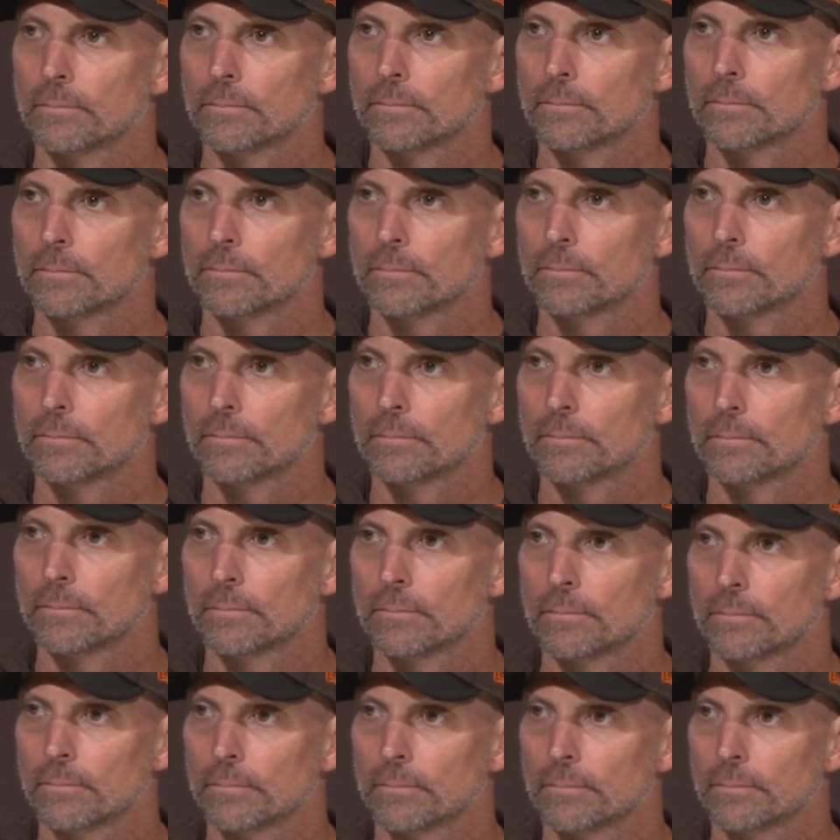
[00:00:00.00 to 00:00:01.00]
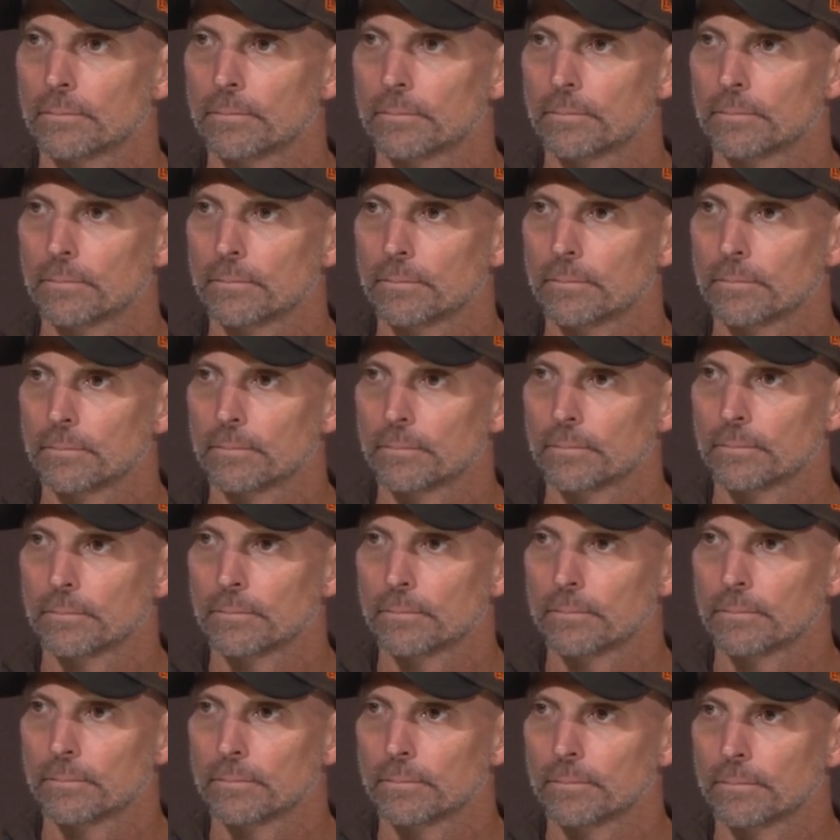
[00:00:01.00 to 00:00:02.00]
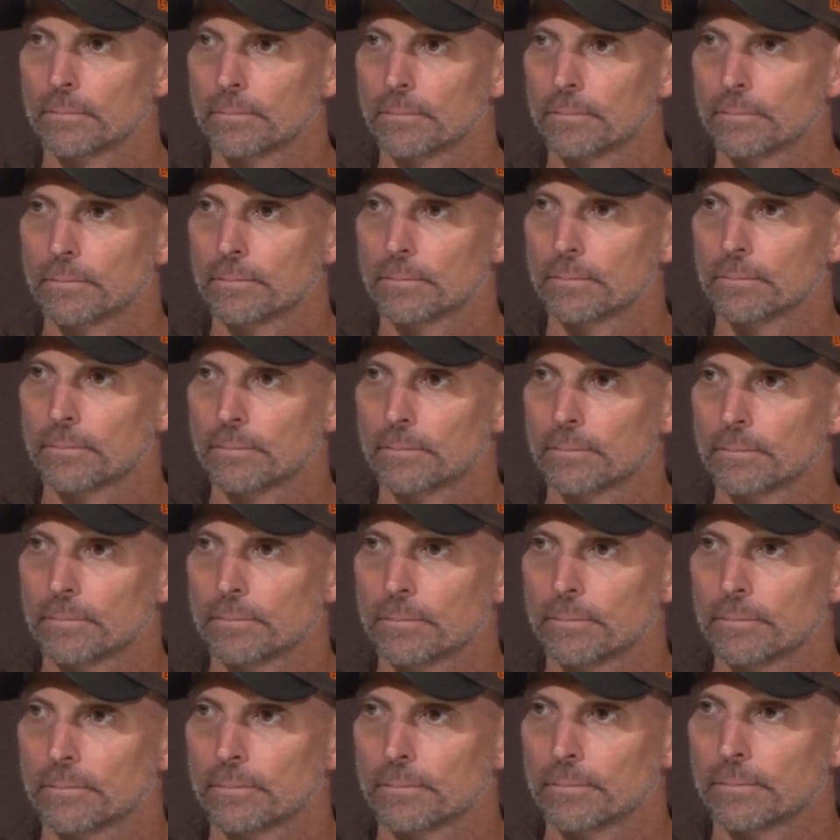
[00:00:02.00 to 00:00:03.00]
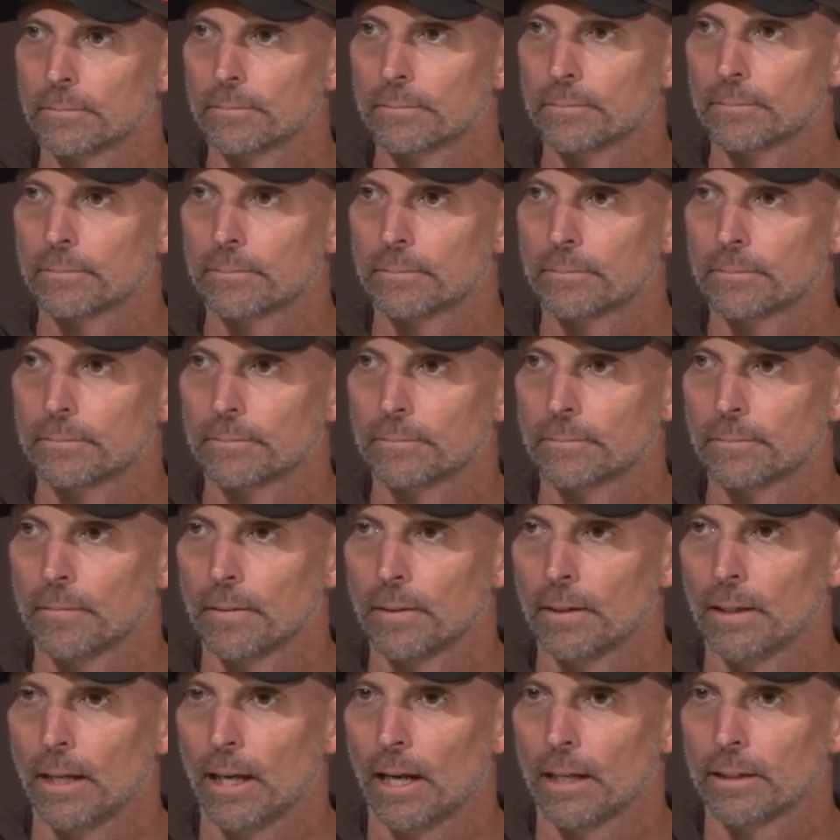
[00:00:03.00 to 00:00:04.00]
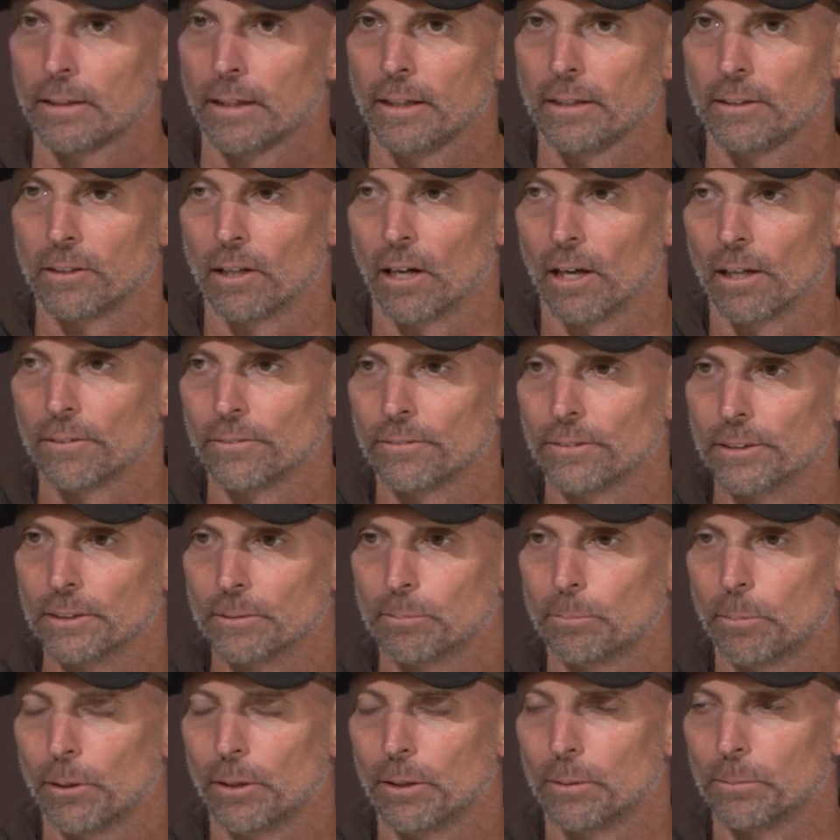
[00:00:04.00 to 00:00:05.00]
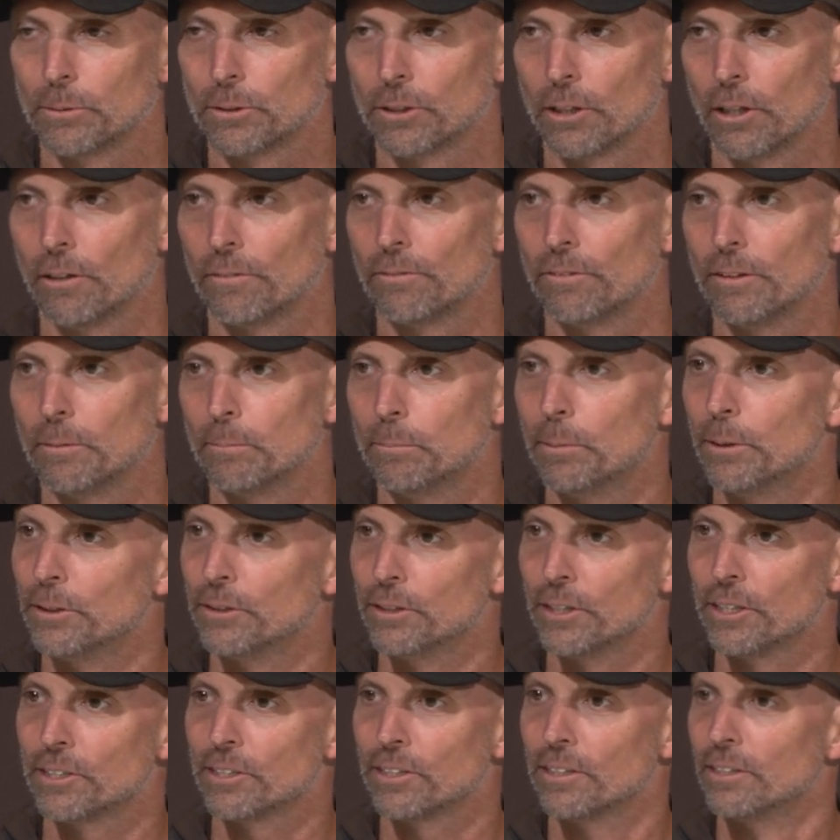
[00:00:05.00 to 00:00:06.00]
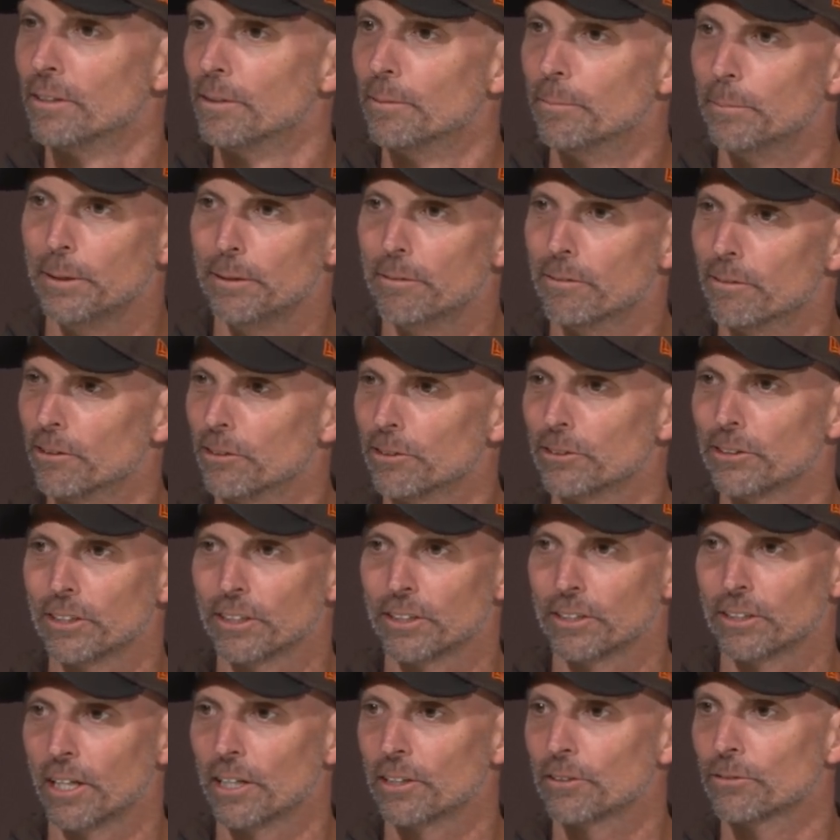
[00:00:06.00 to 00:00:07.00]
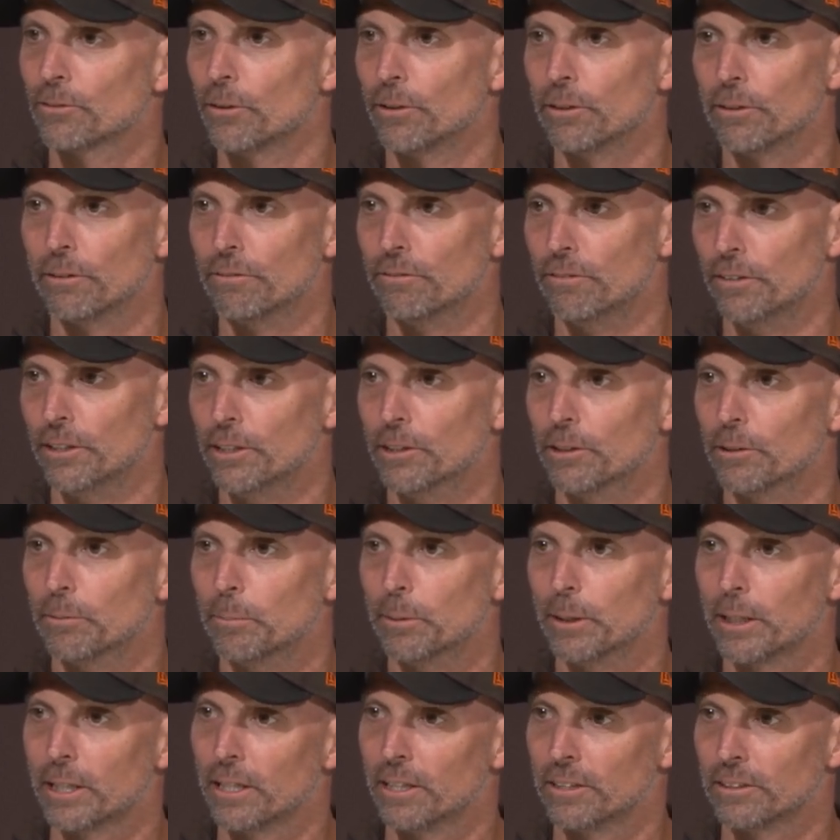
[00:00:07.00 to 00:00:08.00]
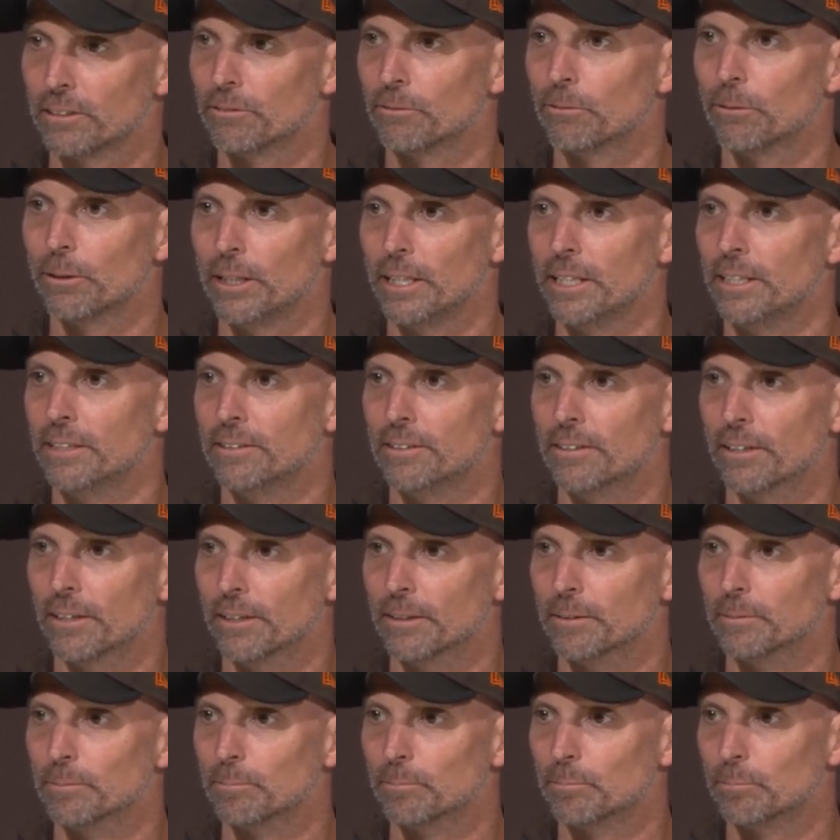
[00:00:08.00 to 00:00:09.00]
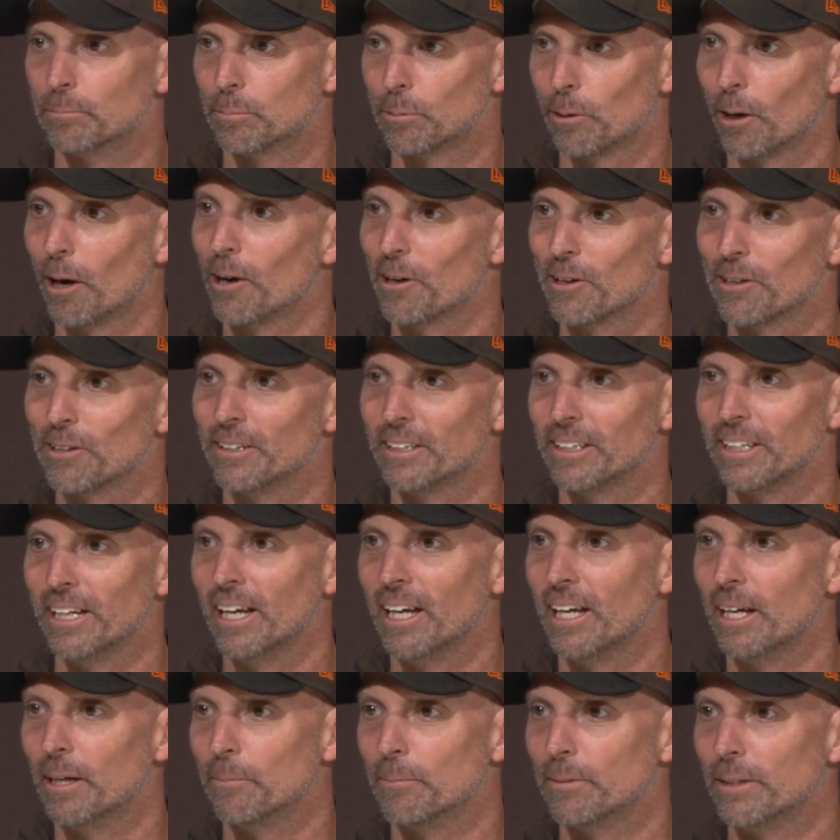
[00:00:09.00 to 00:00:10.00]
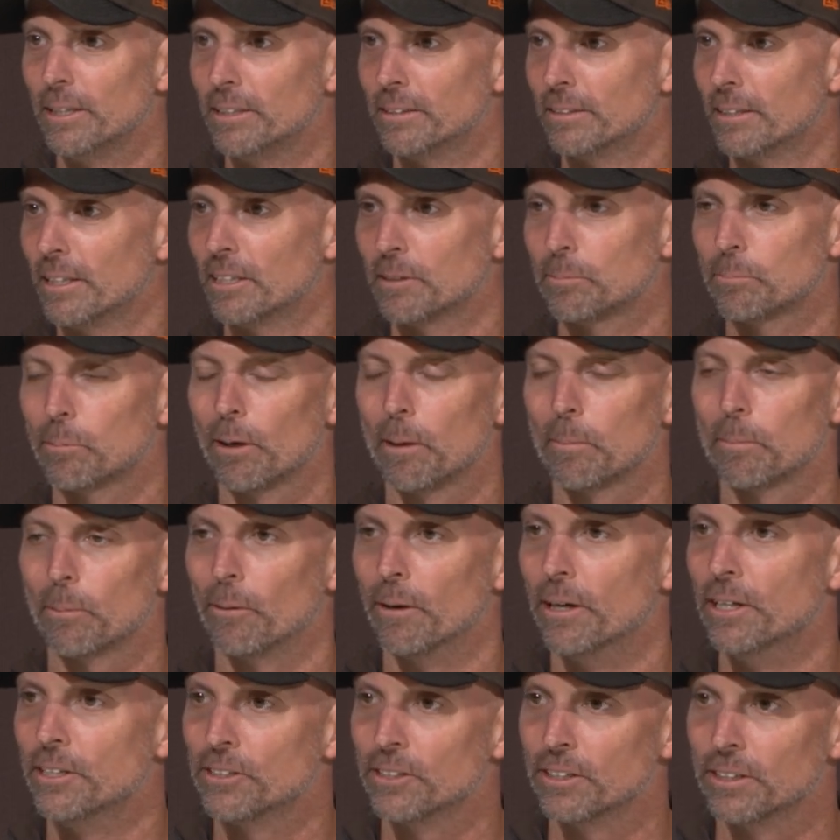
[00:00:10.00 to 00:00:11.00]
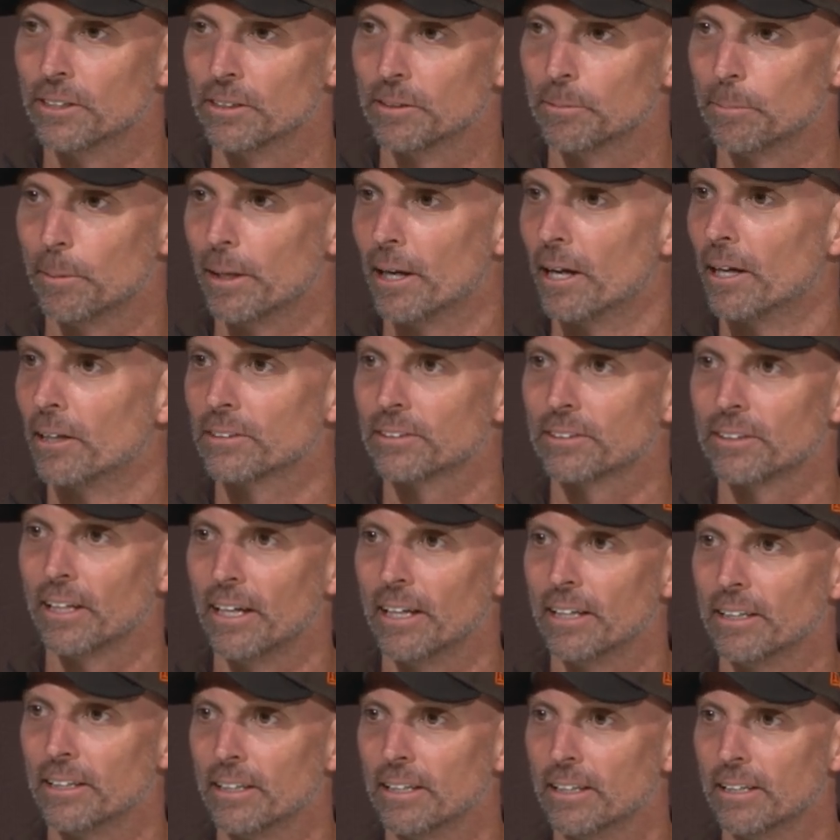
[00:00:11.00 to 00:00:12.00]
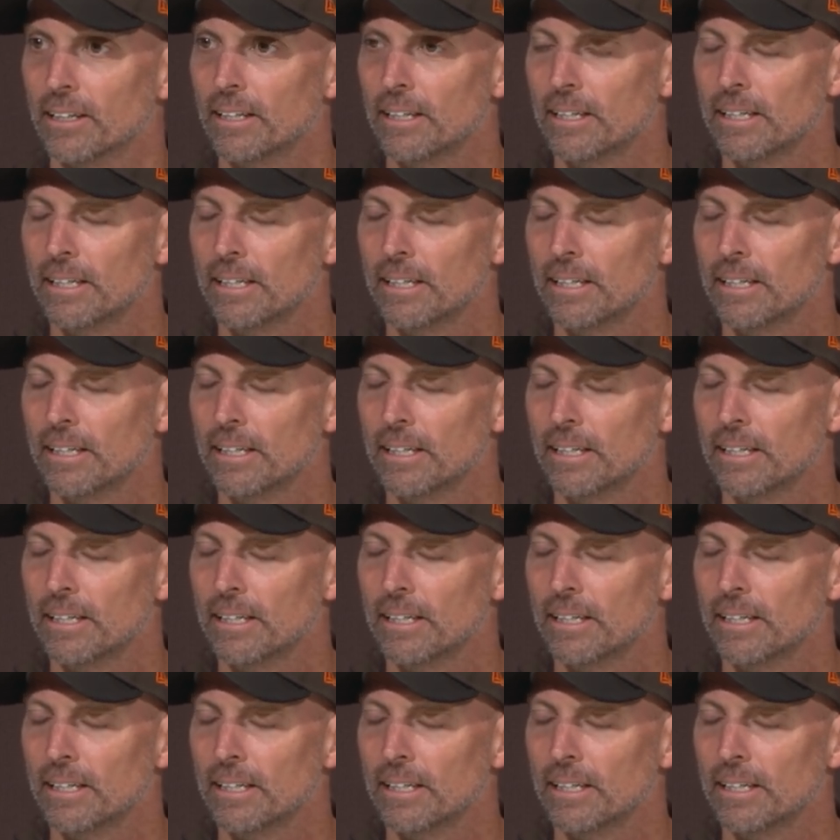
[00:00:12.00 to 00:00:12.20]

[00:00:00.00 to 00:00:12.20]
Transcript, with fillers: to Donovan being able to make those contested catches like he did? I think Donovan's put himself in position to be real successful on the field because of what he's done prior to the game. He's, his preparation has been outstanding.